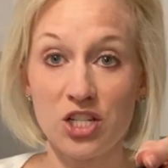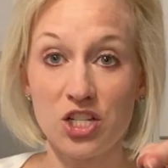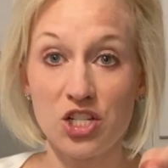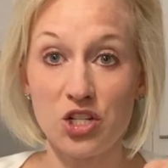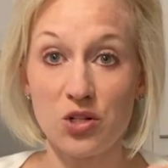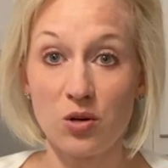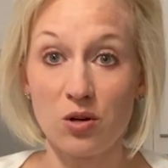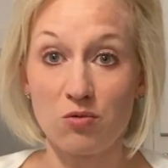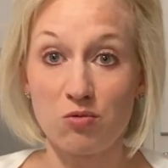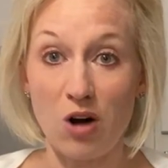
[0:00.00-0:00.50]
to
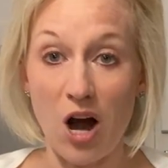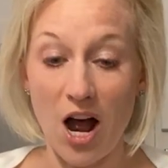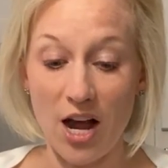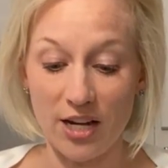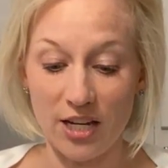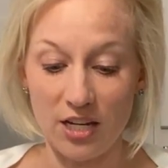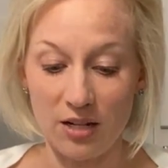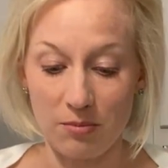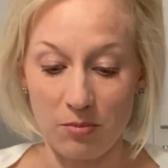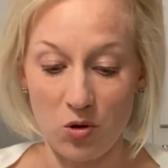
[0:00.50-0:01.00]
do a
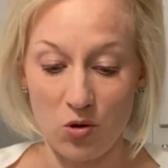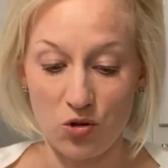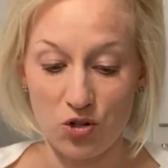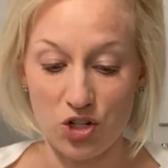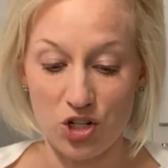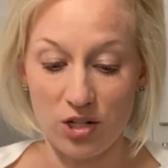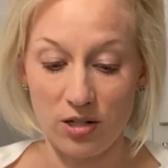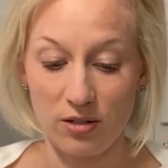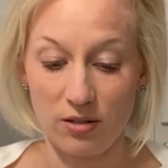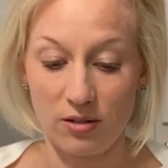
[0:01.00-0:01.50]
rocking
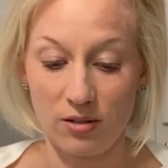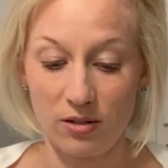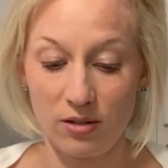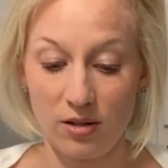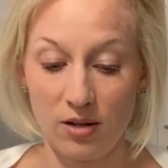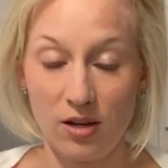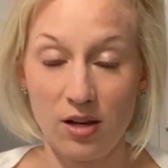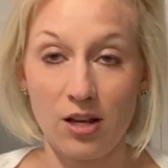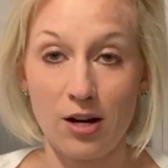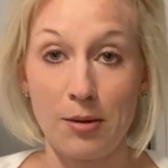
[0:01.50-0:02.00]
motion.
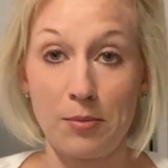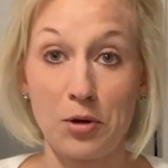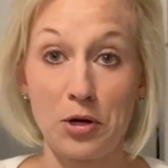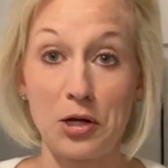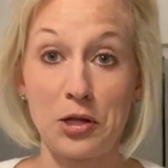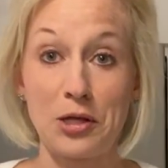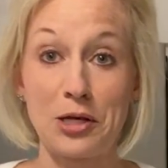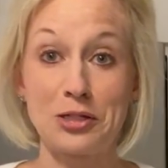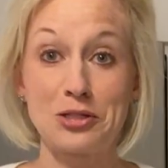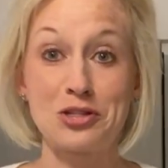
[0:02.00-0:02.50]
And I'm
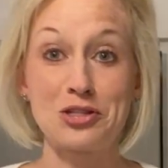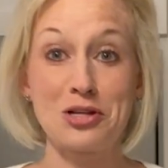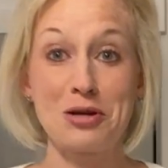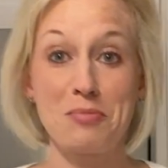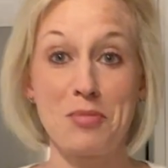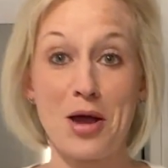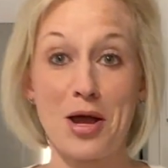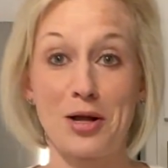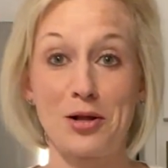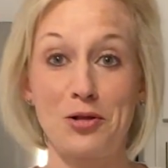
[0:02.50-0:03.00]
gonna like step
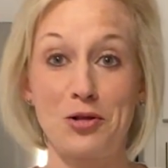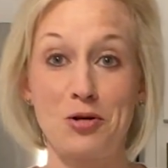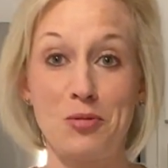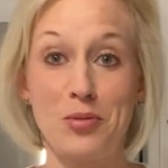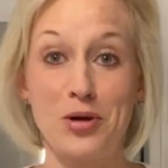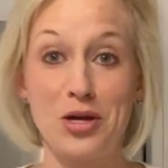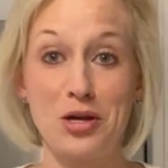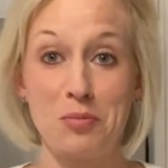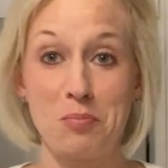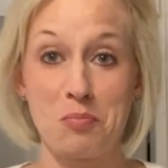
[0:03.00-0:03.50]
back a little
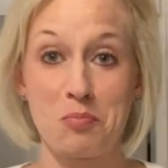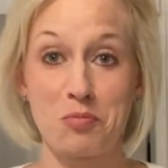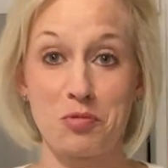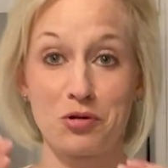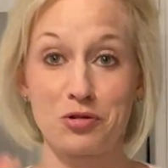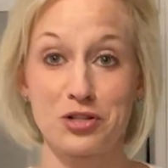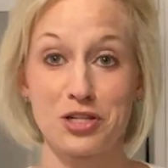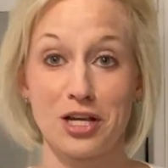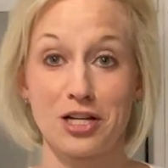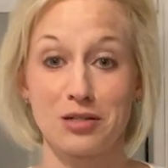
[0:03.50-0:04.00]
bit,
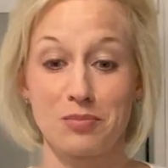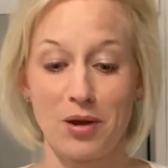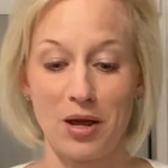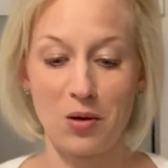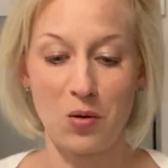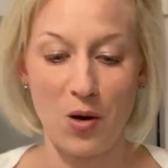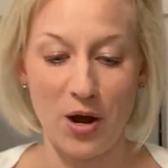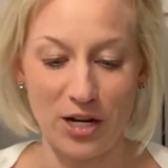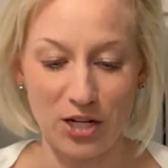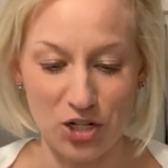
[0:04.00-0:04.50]
protect my
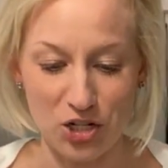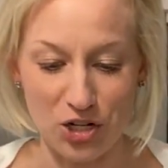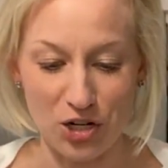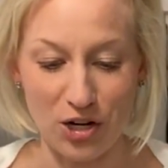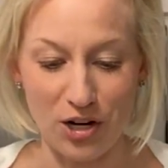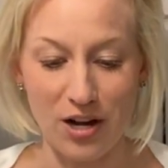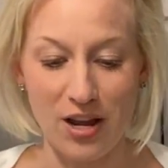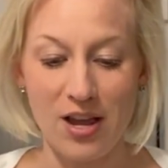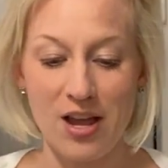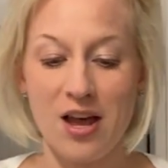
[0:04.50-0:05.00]
white
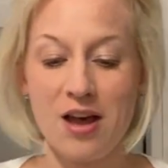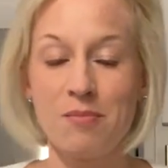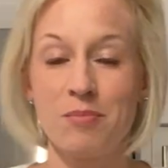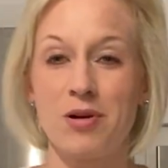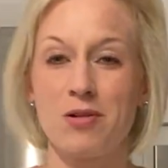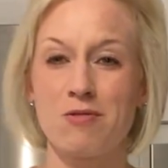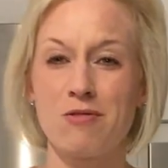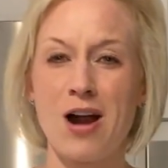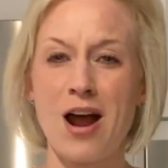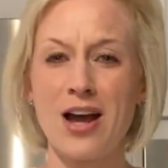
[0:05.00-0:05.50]
shirt.
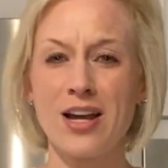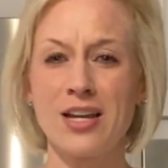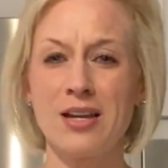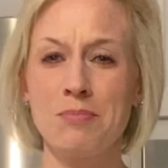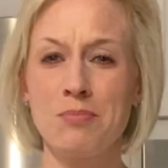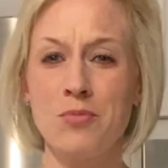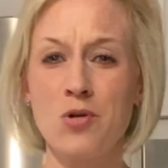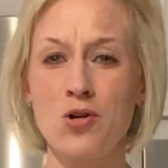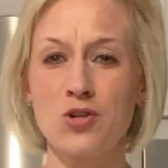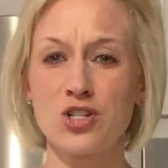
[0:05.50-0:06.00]
But rock
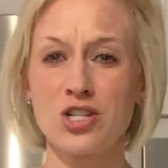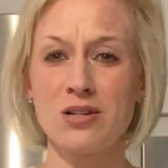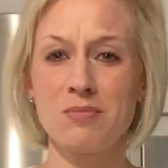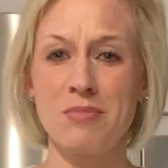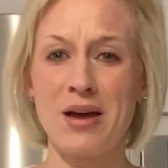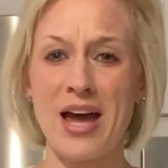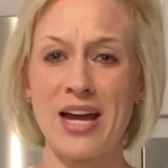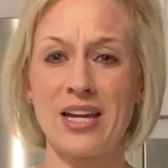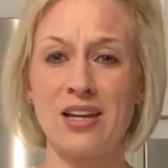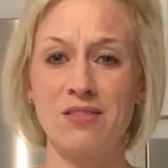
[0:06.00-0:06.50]
motion
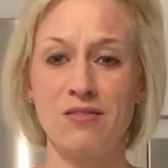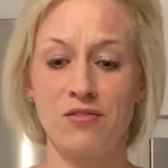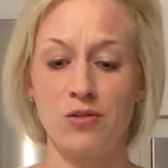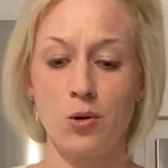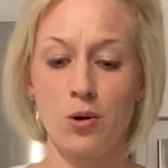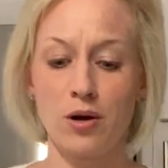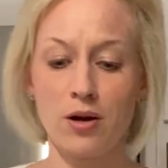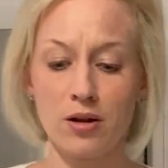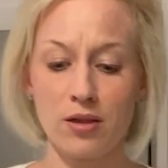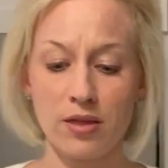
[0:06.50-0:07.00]
back and
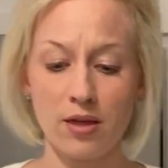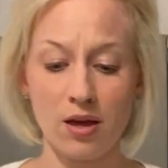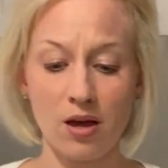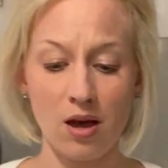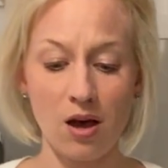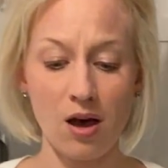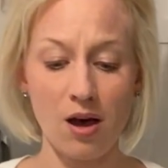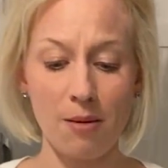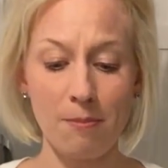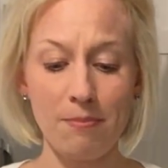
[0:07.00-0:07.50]
forth,
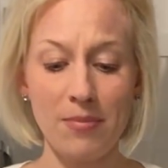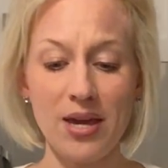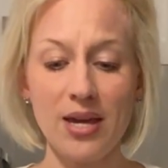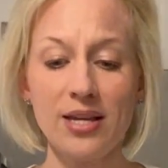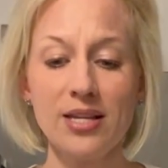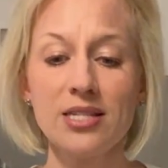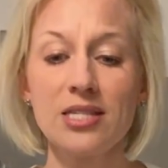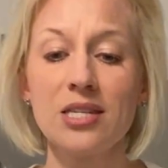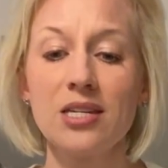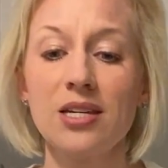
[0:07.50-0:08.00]

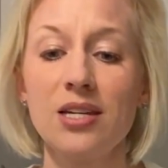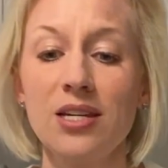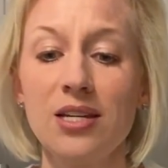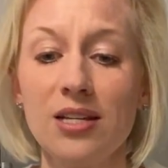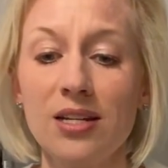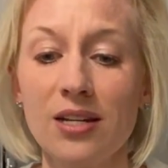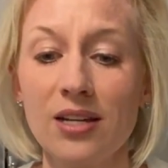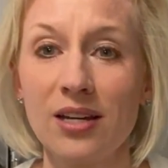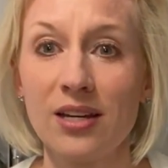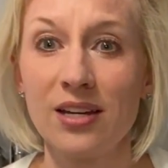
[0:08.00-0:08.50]

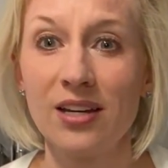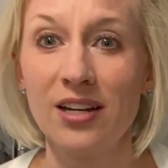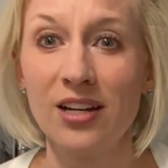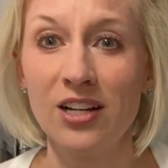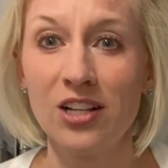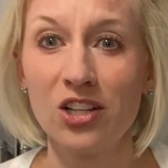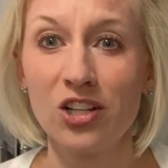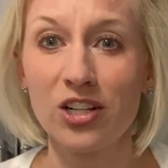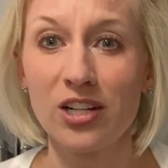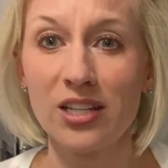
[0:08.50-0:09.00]
amazing.
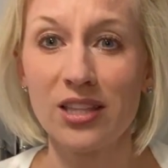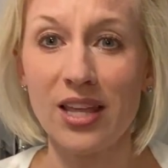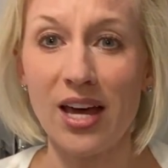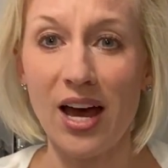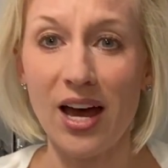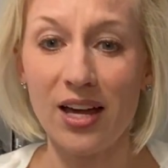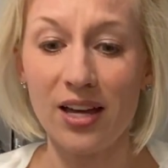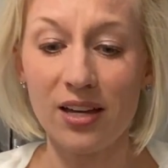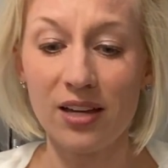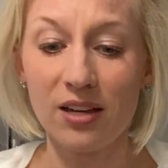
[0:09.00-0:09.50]
Look at
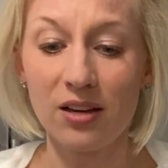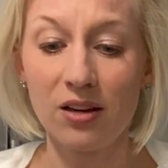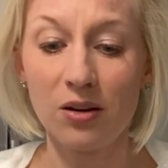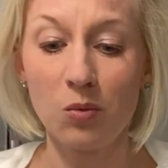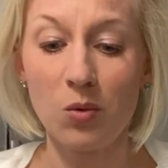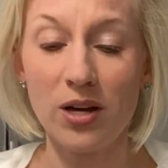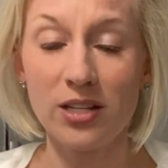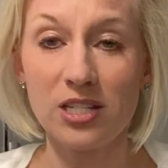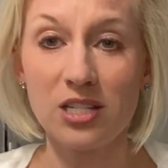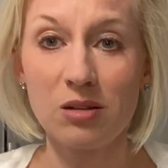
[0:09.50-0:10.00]
that,
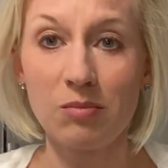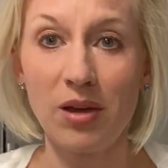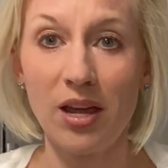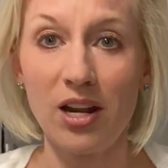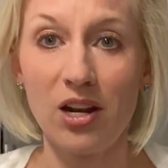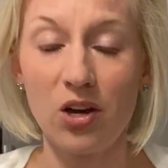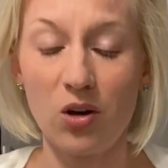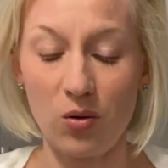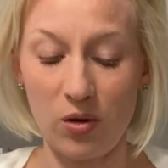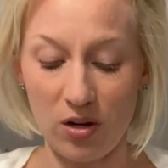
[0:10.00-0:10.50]
1
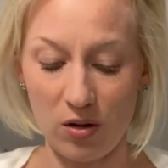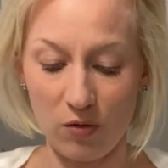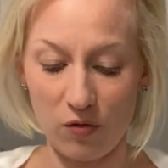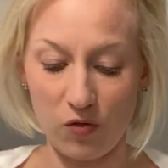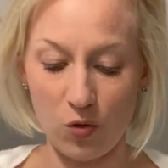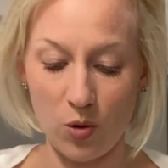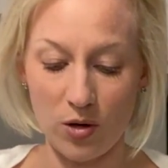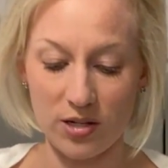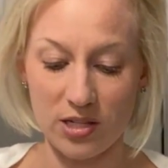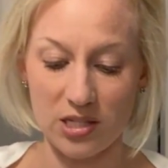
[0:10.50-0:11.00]
tomato into
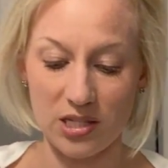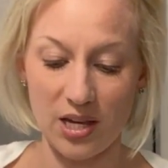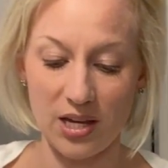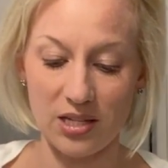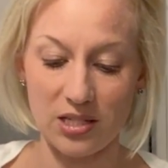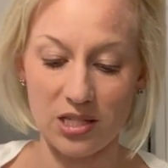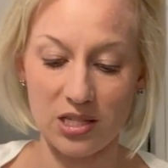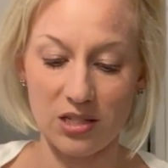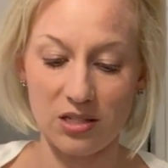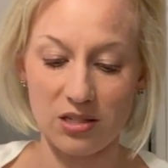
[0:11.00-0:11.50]
4
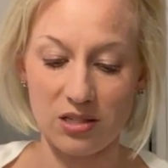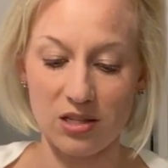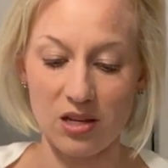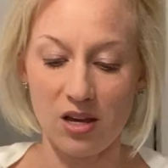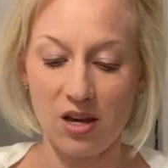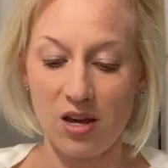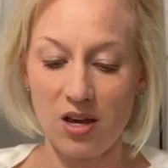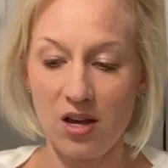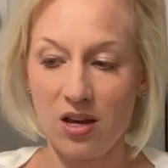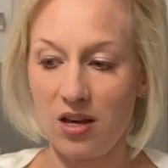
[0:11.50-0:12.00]
slices.
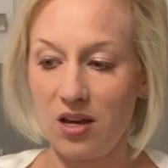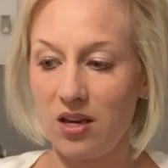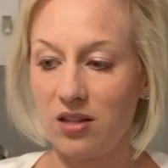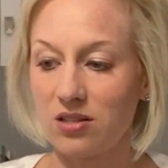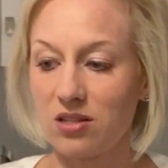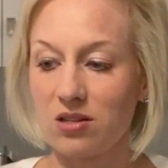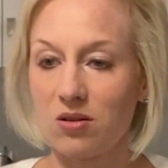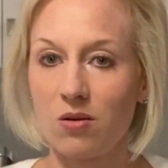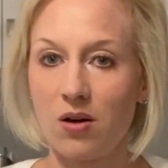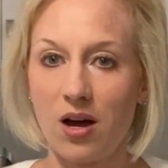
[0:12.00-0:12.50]
And
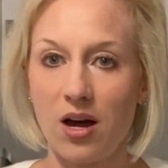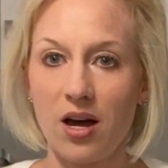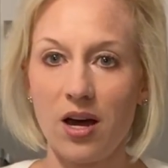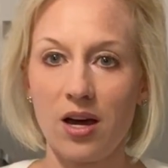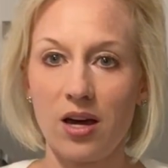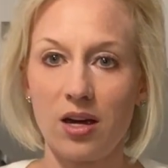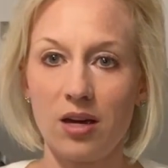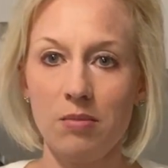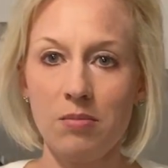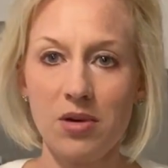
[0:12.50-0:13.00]
so
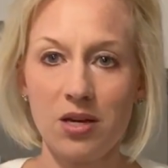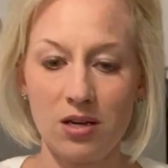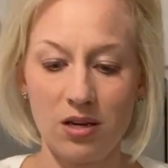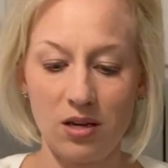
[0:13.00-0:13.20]
I'm